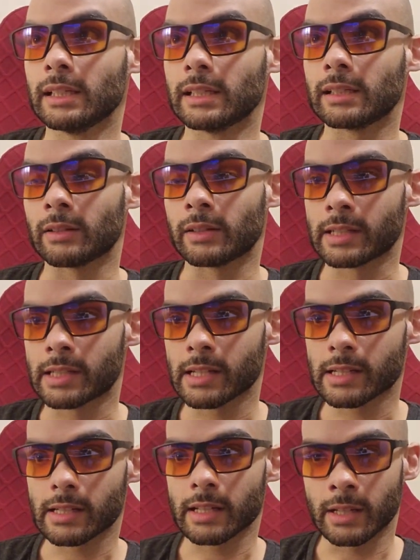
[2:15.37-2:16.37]
So this
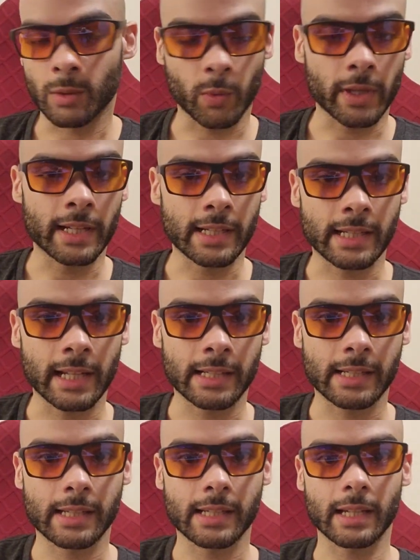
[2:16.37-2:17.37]
is, in a
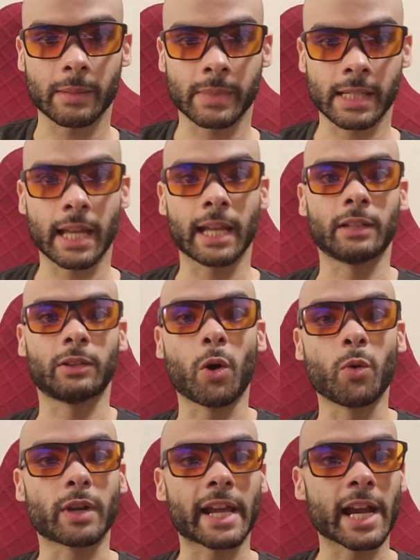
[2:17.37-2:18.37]
sense, I'm saying
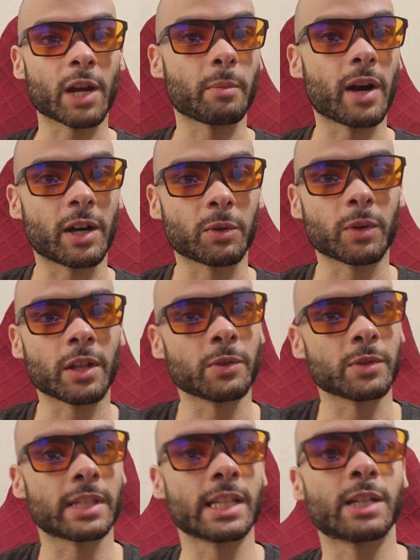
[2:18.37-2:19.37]
don't care about what
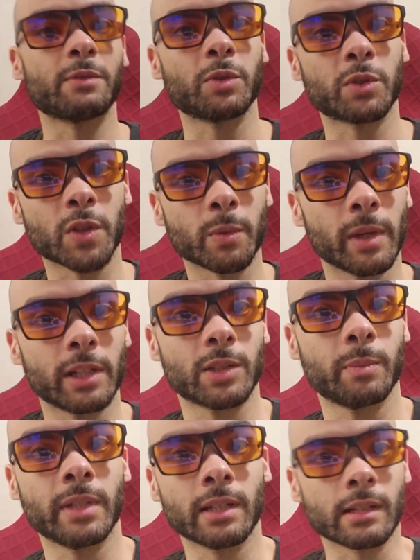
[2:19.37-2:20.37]
others think of you so
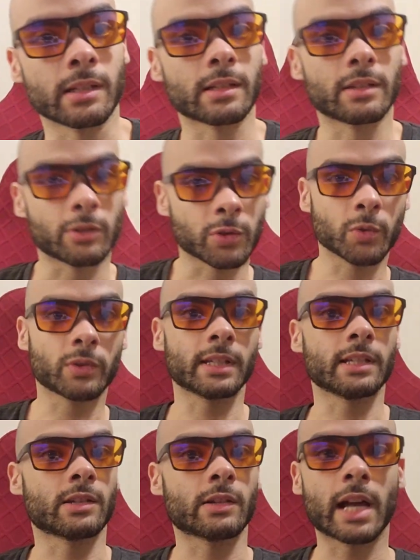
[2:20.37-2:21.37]
much, because the truth
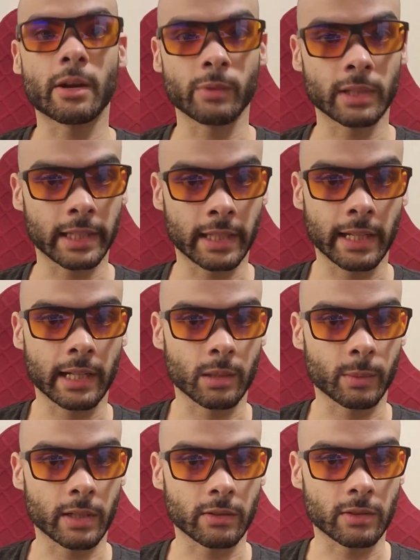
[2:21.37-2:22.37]
is they're not really thinking
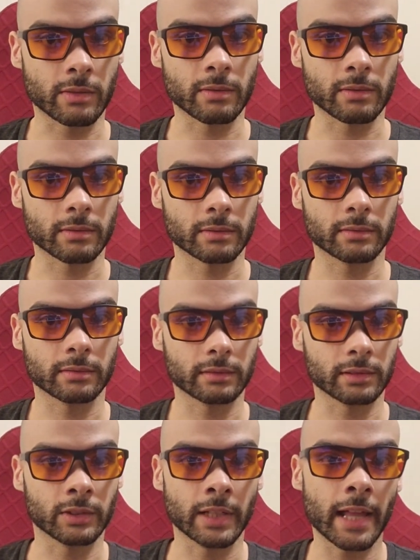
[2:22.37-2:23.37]
about you.
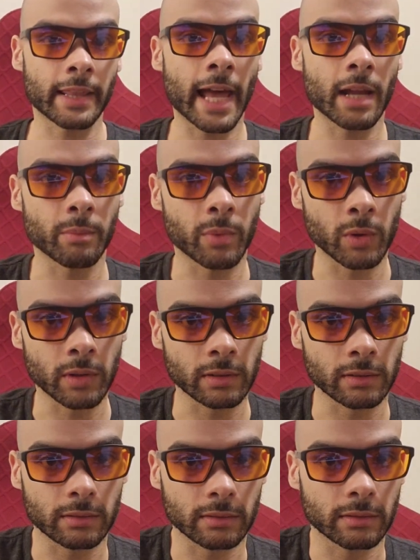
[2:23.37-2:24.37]
You're not that
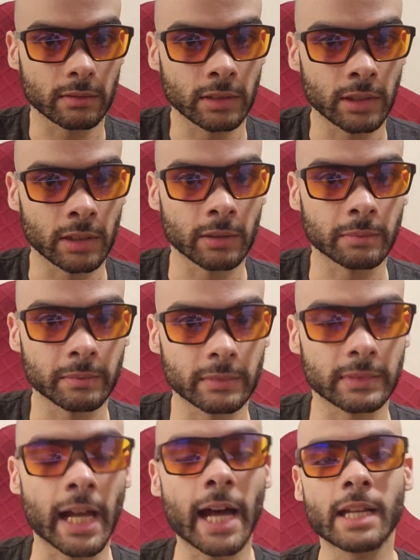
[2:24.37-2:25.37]
important, you know?
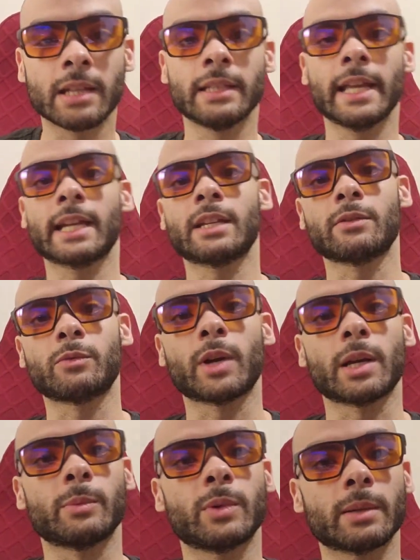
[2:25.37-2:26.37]
Not in a negative
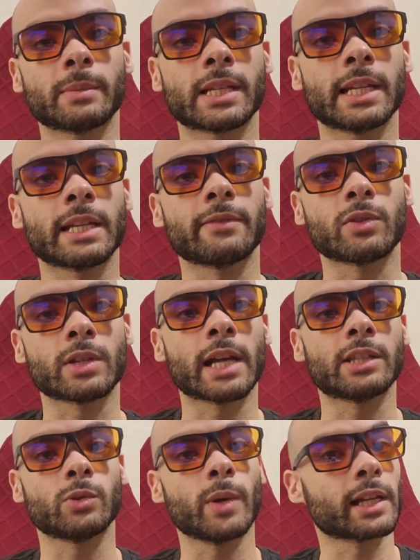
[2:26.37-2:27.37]
way, but I'm saying if you're
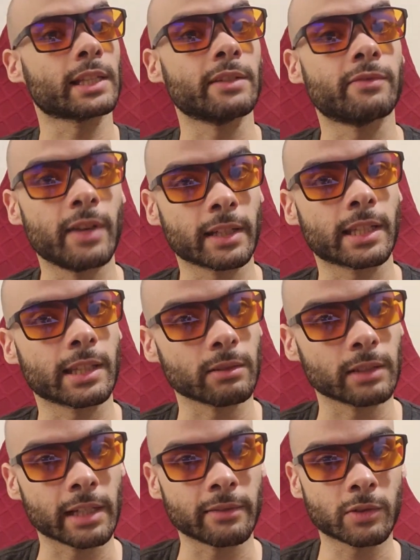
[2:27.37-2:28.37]
not directly affecting their
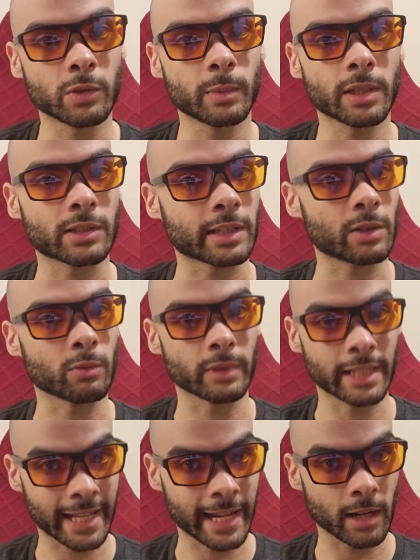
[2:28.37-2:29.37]
life too much, they don't
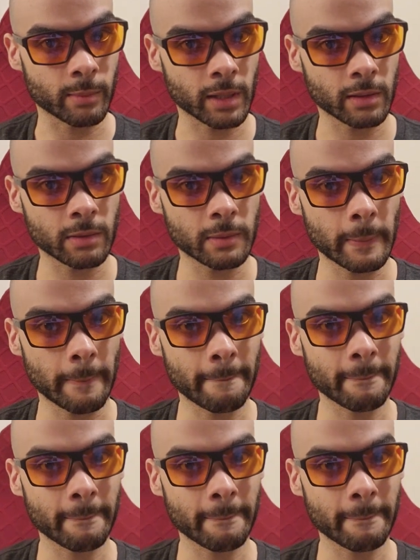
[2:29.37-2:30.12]
really care about you.